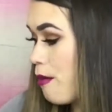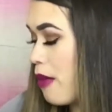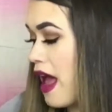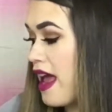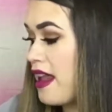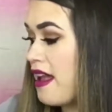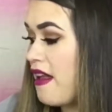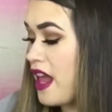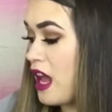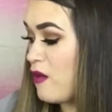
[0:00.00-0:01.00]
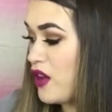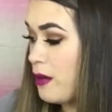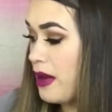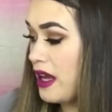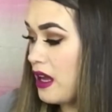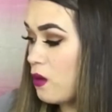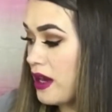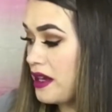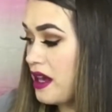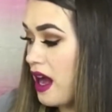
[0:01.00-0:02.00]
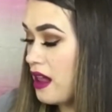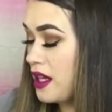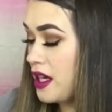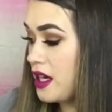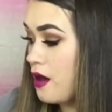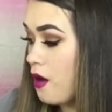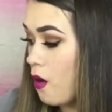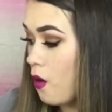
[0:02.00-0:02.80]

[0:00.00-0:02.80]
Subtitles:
But if you're picking one color